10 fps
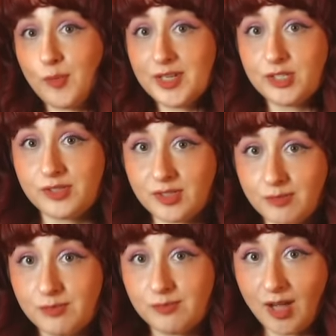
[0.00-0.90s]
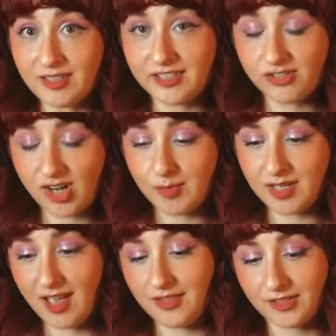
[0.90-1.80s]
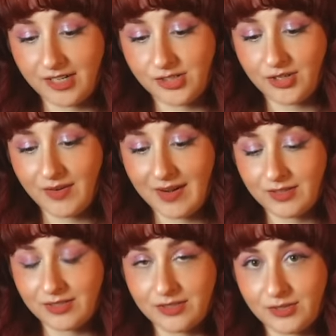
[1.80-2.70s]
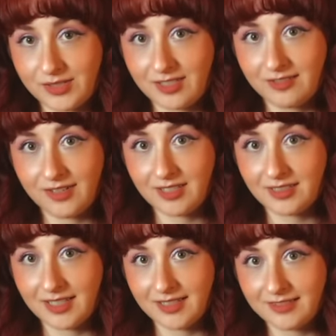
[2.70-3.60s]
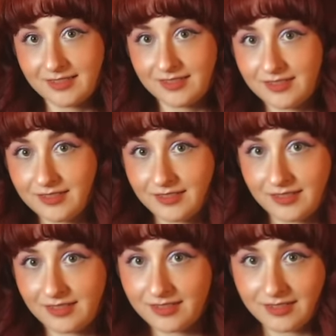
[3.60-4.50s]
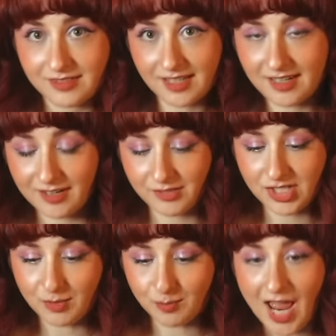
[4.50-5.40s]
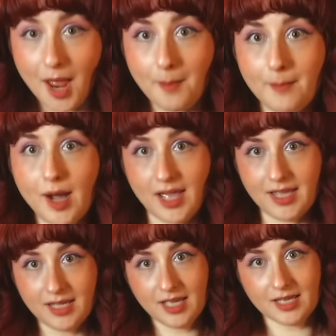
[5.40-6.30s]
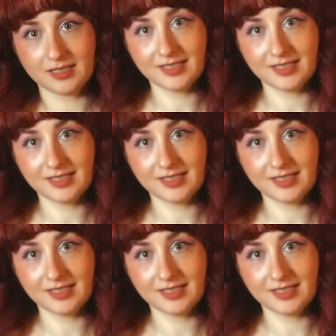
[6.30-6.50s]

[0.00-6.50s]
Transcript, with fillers: we do some online shopping together and I show you how to source stuff online secondhand for cheap. Bye.